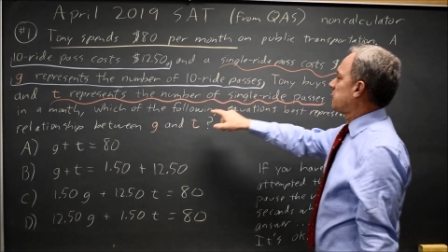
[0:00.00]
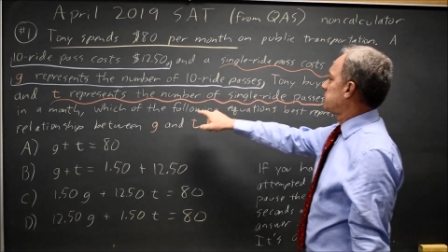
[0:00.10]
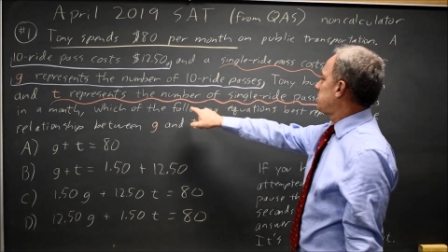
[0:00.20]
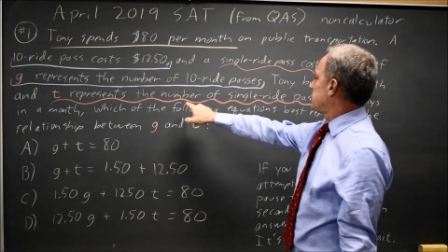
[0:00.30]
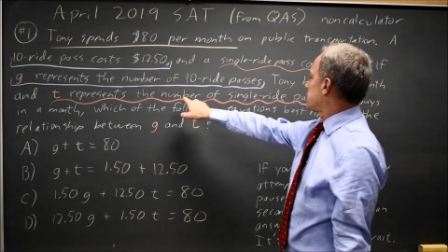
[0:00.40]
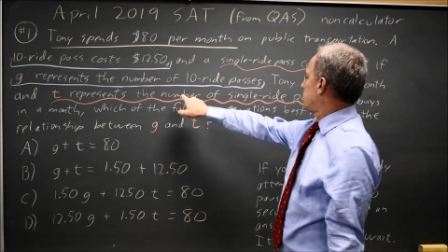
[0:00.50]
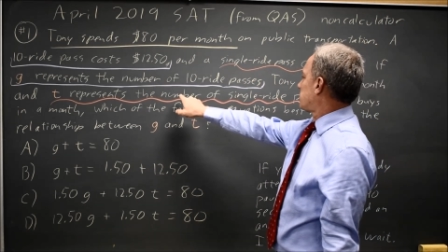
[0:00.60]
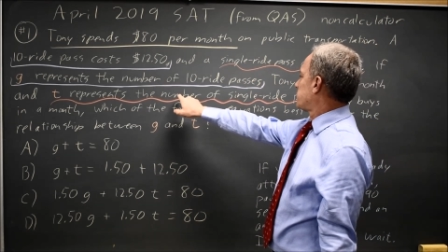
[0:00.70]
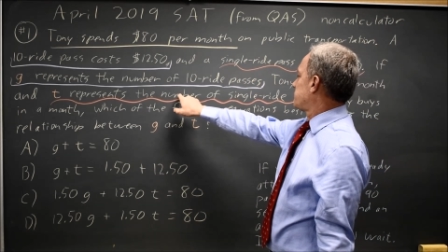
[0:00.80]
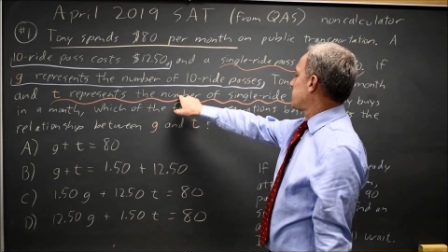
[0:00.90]
and T is the
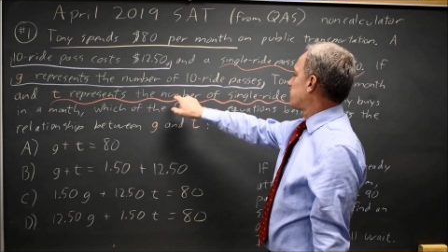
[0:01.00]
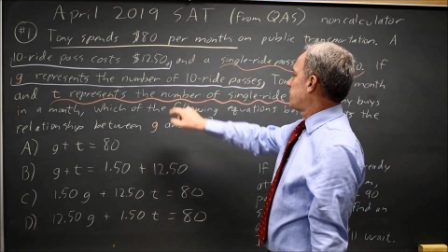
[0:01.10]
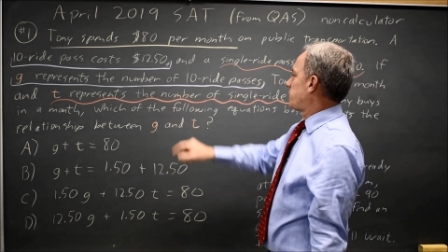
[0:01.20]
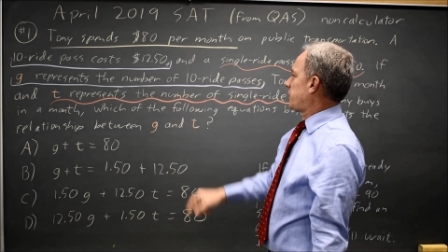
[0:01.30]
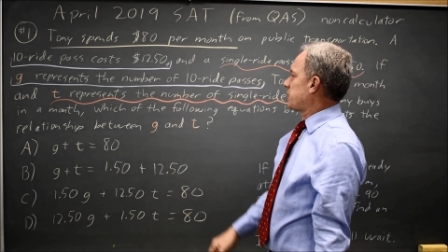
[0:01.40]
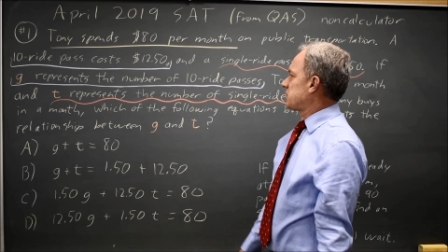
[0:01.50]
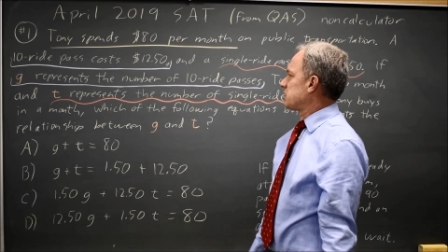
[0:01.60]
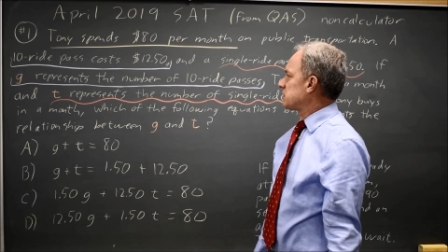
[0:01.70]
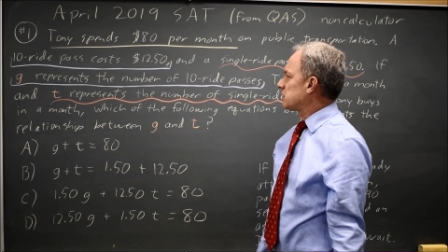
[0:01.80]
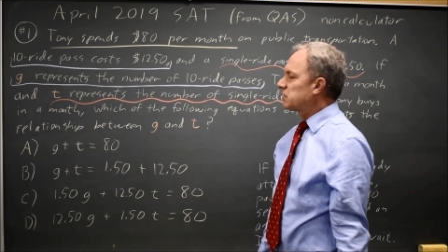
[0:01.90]
number of single ride
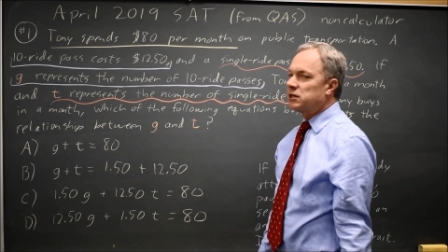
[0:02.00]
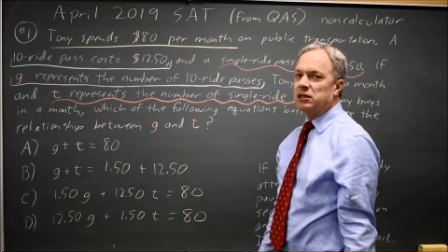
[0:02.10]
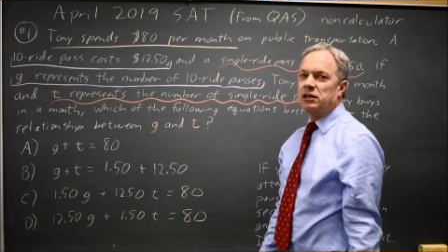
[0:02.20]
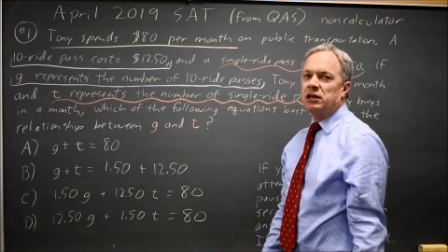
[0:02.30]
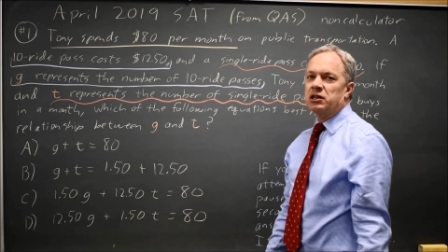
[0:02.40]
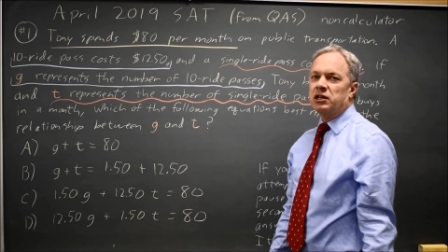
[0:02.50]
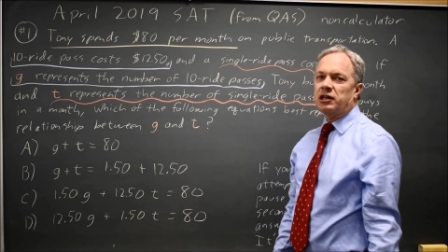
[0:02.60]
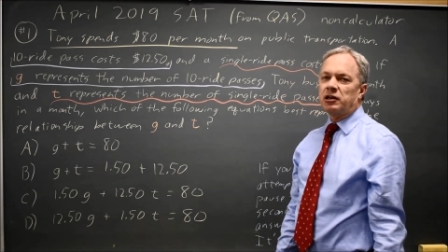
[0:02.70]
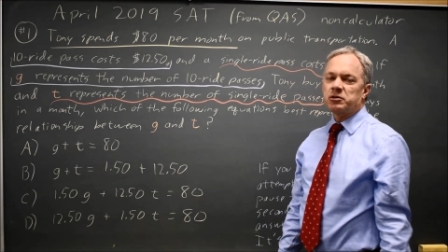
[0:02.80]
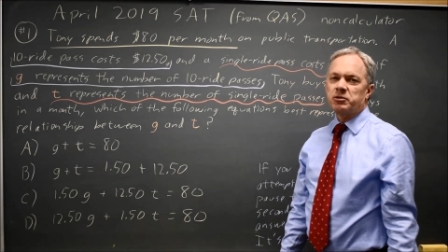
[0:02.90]
passes. That
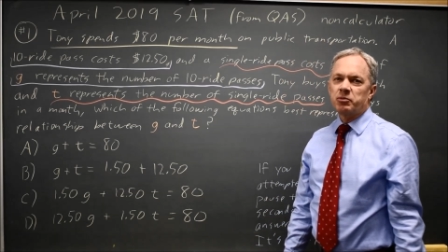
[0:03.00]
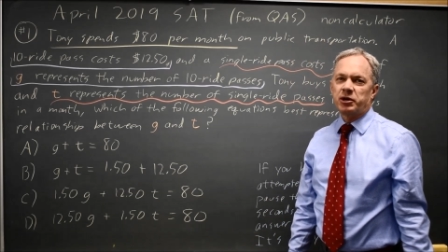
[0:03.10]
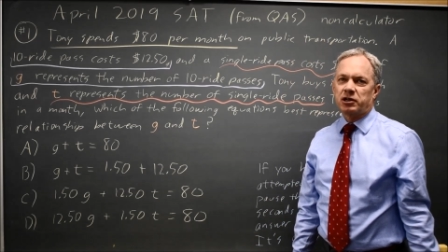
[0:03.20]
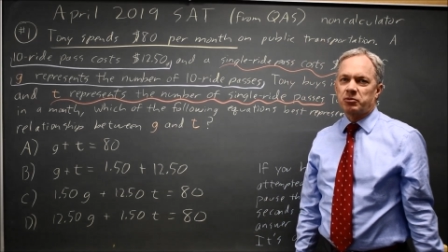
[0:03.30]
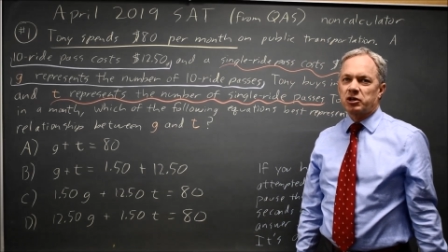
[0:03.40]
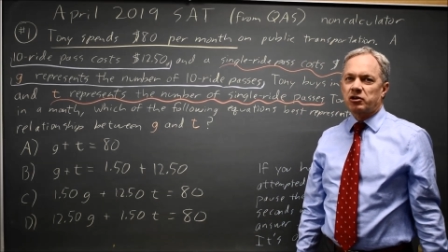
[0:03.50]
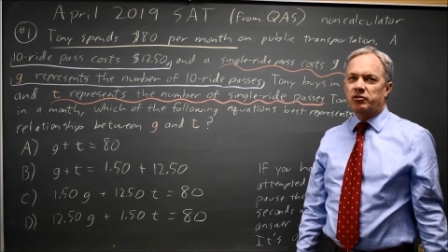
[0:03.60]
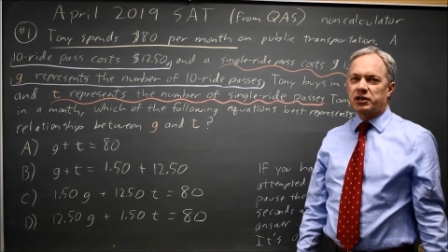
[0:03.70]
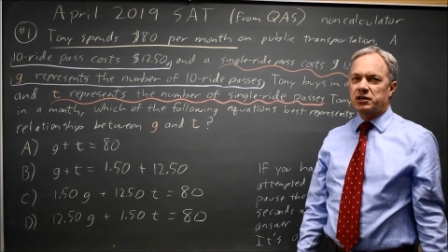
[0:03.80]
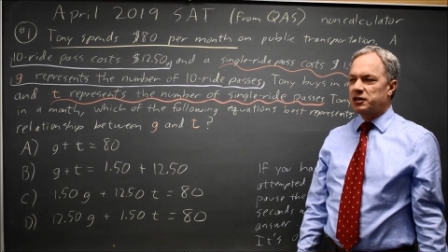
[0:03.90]
helps me to pair up the
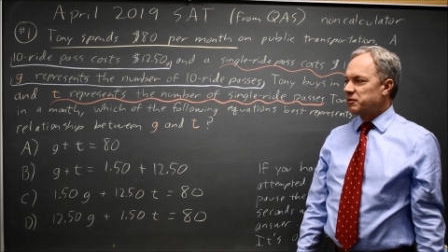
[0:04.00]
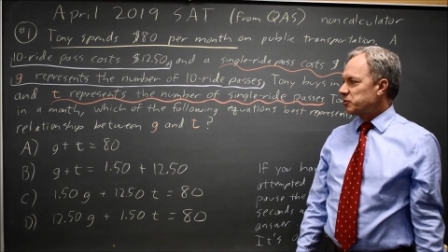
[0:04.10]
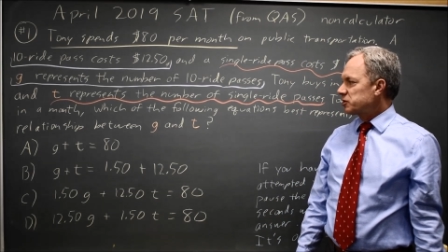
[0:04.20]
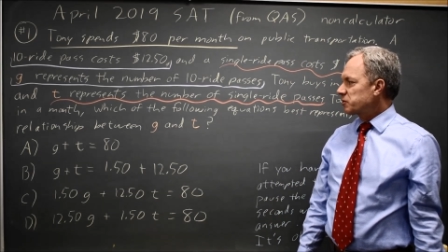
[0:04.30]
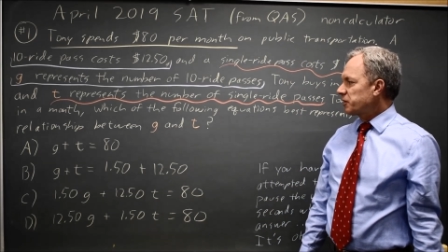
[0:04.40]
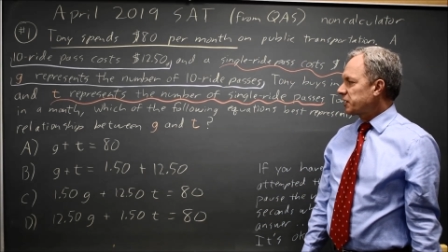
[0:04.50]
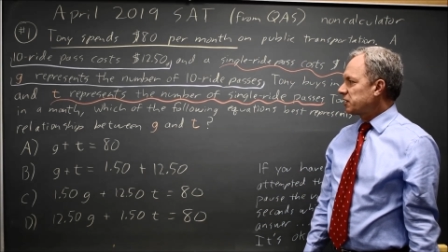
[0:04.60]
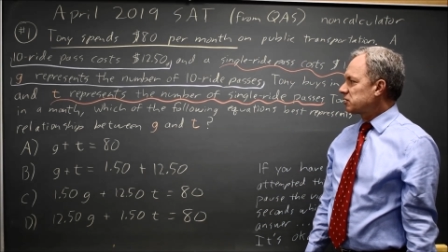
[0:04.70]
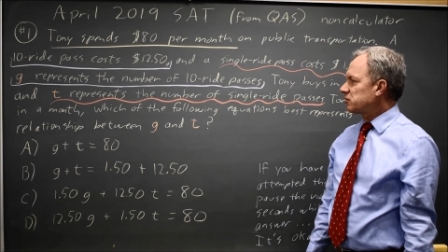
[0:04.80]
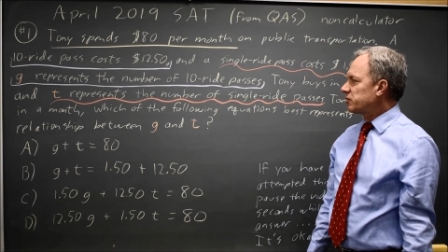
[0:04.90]
correct numbers when I
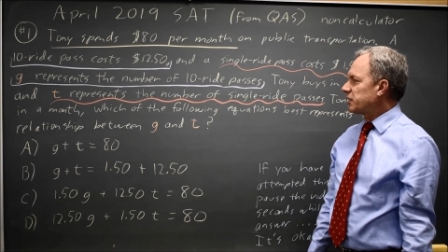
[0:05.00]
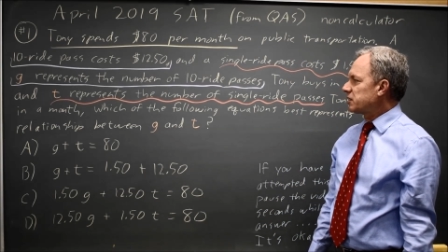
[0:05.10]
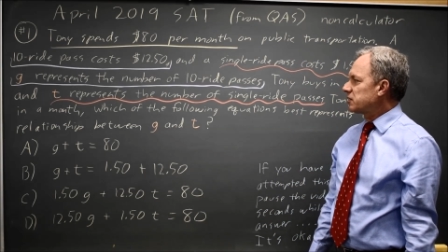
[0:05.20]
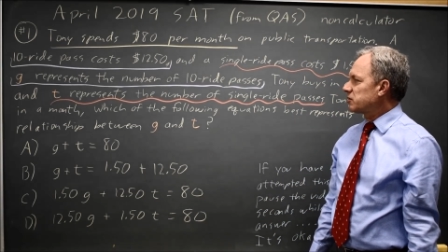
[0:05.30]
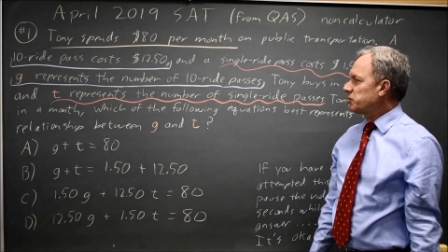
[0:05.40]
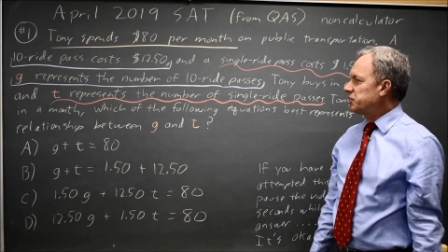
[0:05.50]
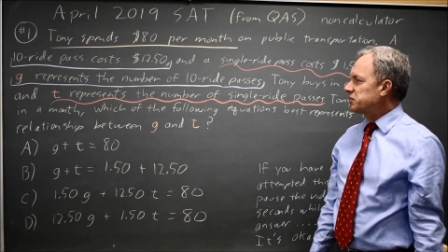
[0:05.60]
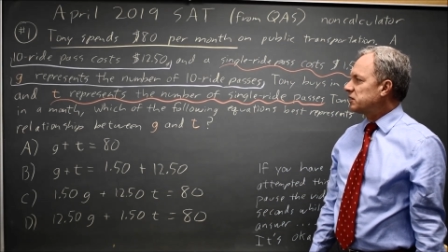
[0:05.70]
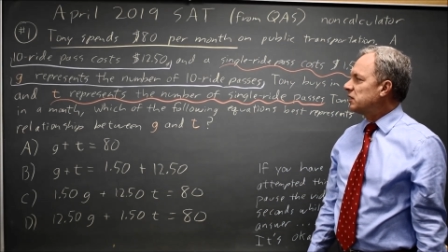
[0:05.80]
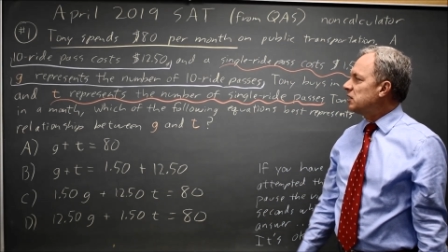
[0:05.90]
get to writing the
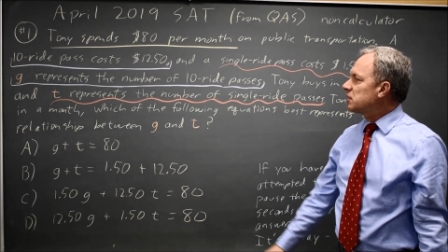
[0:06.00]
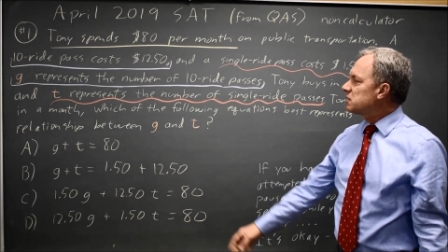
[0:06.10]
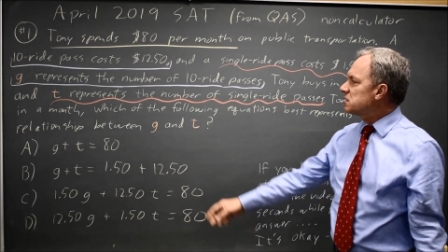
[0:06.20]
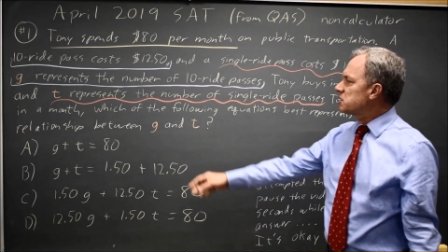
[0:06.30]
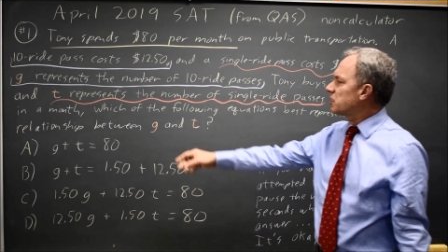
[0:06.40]
equation, because it's